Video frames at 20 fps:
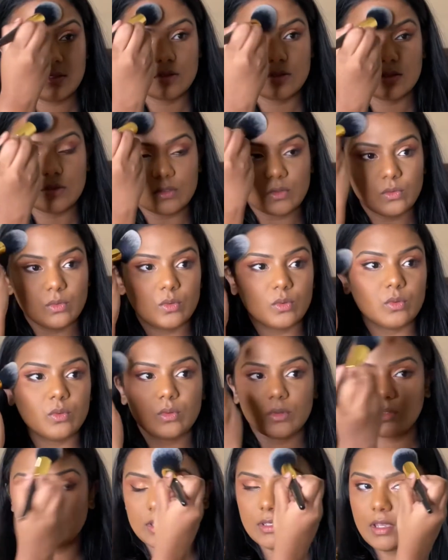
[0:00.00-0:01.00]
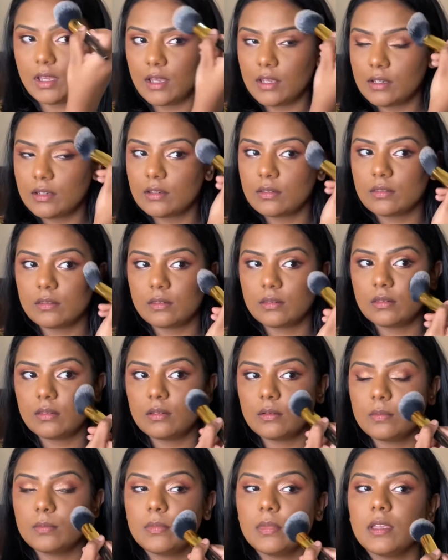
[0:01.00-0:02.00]
so that
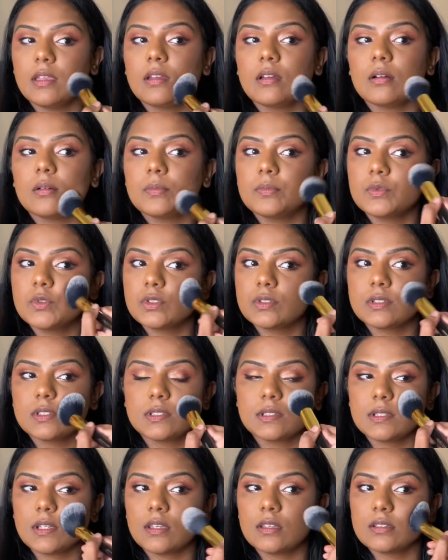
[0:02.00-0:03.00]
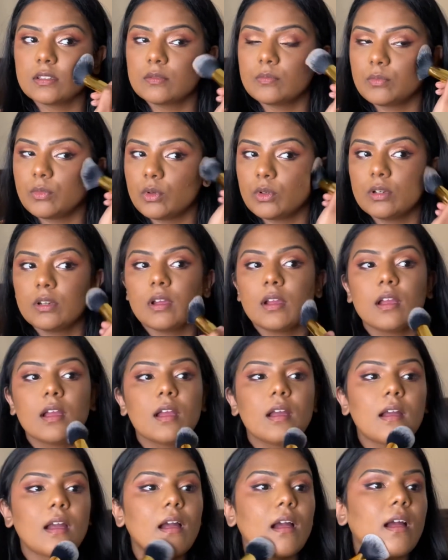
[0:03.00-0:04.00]
the makeup just stays put
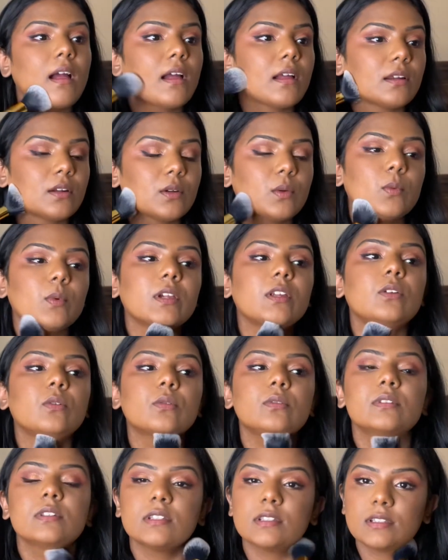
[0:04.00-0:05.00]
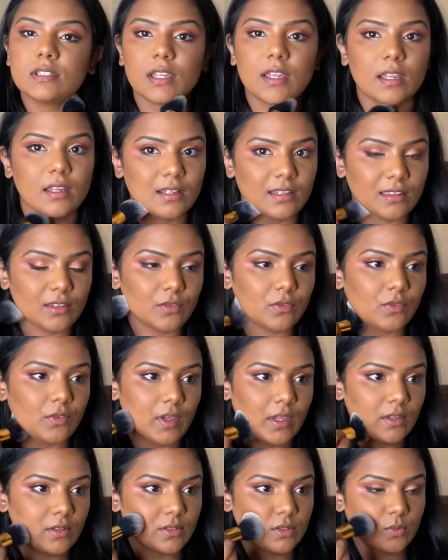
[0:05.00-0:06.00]
and we don't stain the
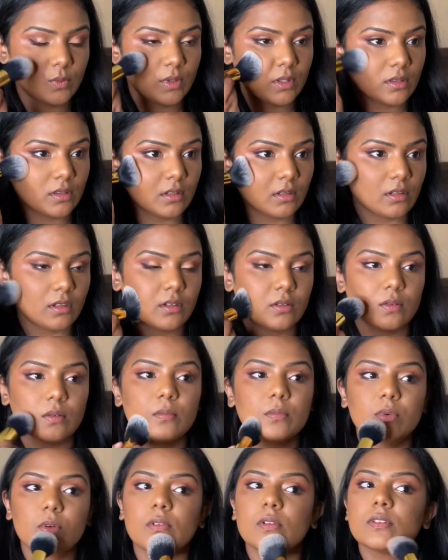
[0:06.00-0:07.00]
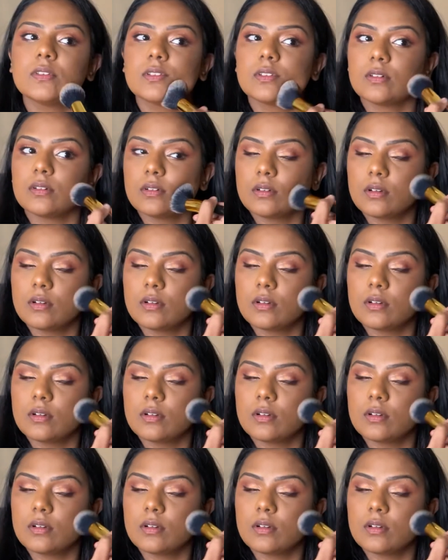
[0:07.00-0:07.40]
face with bronzer.